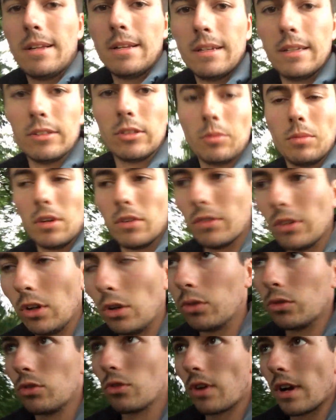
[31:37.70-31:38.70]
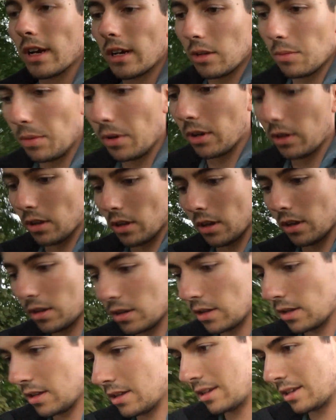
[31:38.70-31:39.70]
It's a bit of a long drag, but
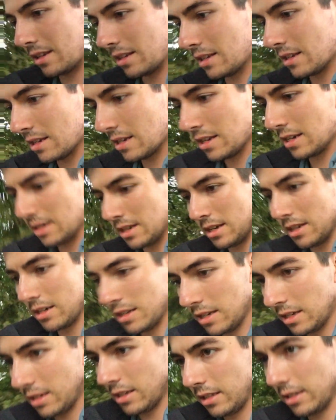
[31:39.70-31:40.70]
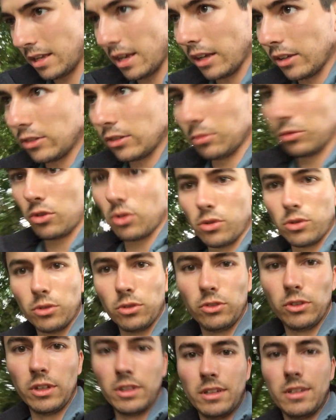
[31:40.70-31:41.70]
yes, I'm sure you'll
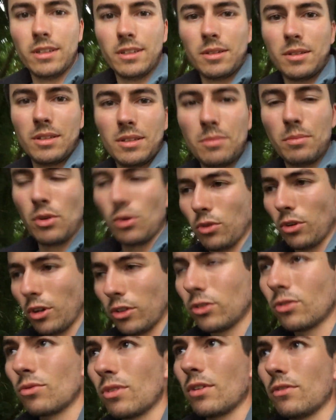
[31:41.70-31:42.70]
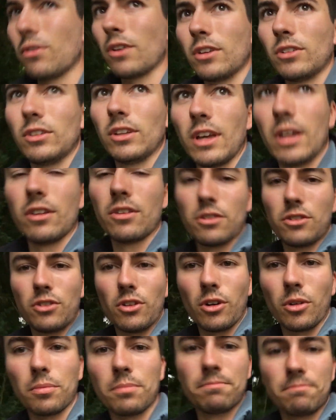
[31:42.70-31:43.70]
see me all nice and red-faced again at the
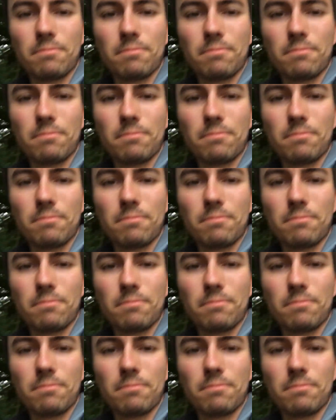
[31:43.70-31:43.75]
top.